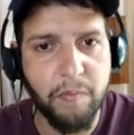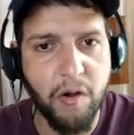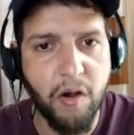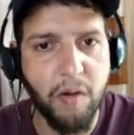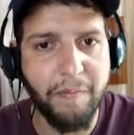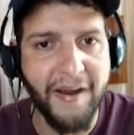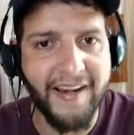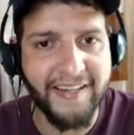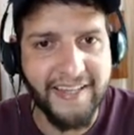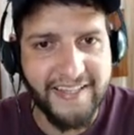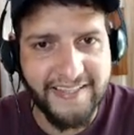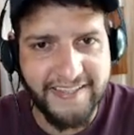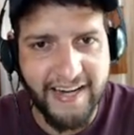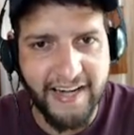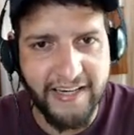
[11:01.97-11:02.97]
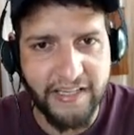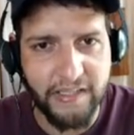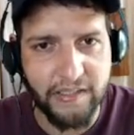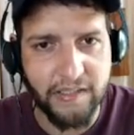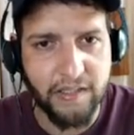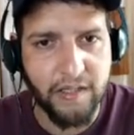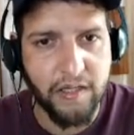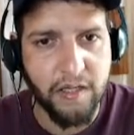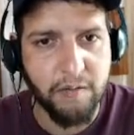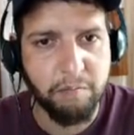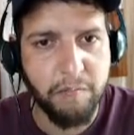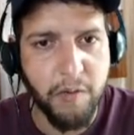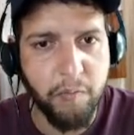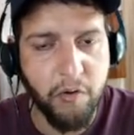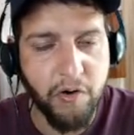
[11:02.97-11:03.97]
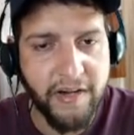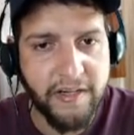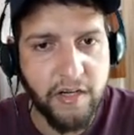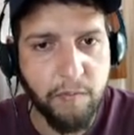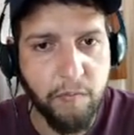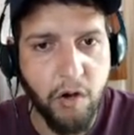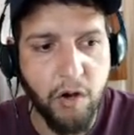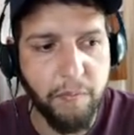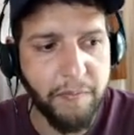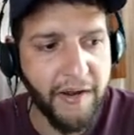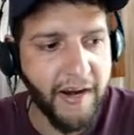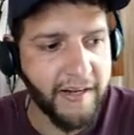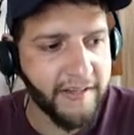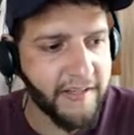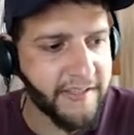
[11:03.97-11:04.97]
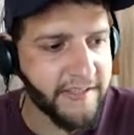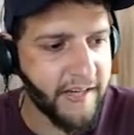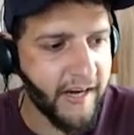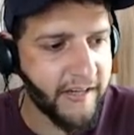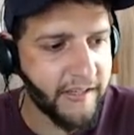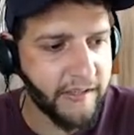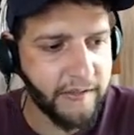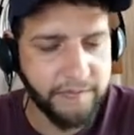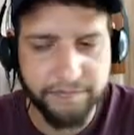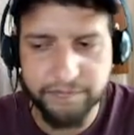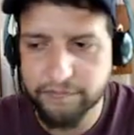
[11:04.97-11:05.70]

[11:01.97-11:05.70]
of Understanding. Memorandum of Understanding.